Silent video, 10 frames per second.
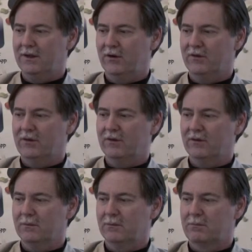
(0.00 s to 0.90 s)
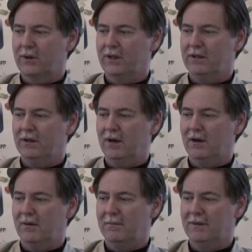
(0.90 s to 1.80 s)
there's pretty
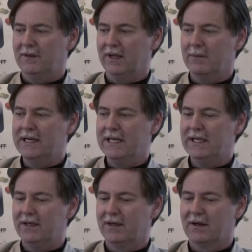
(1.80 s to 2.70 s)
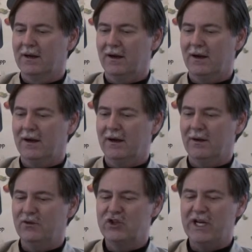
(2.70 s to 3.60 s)
limited
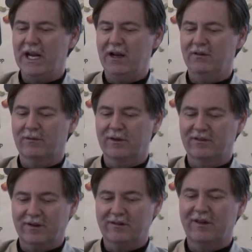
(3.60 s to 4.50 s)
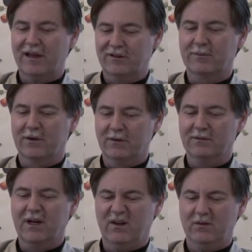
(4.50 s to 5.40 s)
chance of a
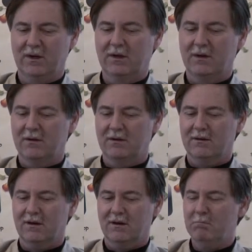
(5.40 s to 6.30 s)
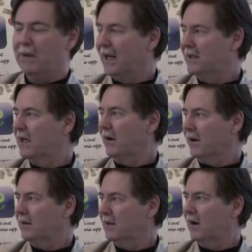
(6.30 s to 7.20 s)
successful kind of
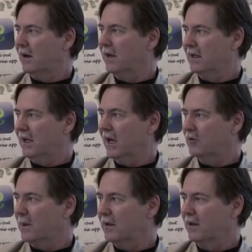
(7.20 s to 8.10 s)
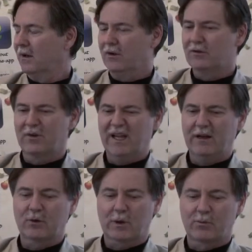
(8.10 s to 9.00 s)
military engagement. So
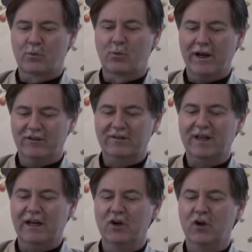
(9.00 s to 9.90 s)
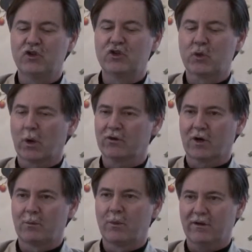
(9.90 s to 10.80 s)
that sort of risk, that
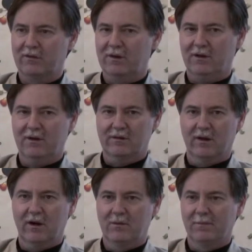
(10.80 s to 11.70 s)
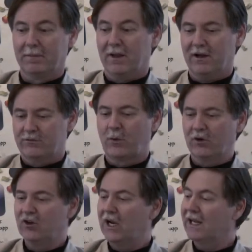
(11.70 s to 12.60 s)
short-term risk is low.
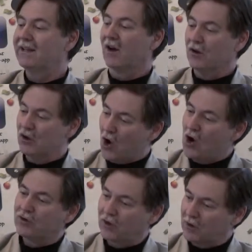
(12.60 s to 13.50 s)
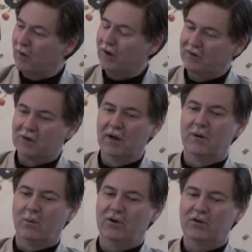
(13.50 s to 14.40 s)
Unfortunately, the long-term risk,
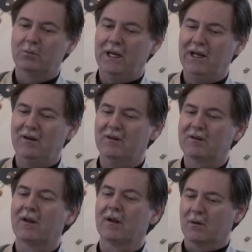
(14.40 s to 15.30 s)
which means